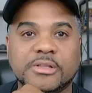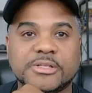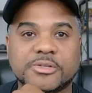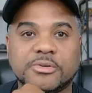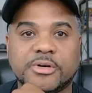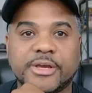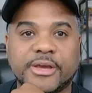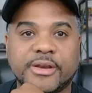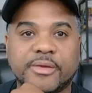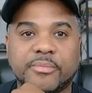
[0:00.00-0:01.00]
let's go
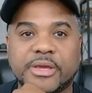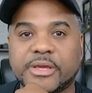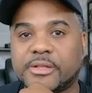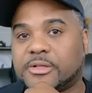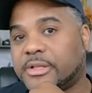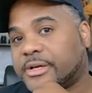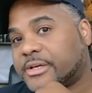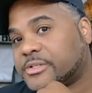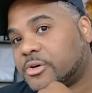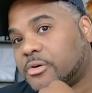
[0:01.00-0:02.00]
ahead and make it look like
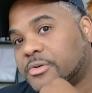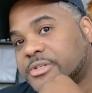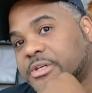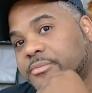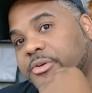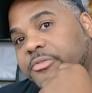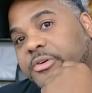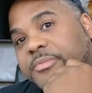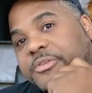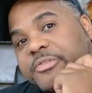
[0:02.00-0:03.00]
it's always coming
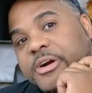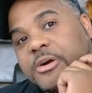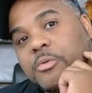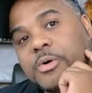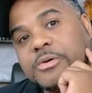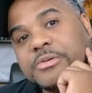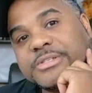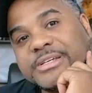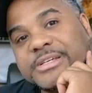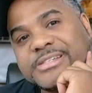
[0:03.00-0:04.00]
from the
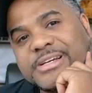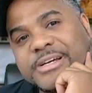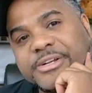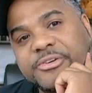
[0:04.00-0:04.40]
firewall's inside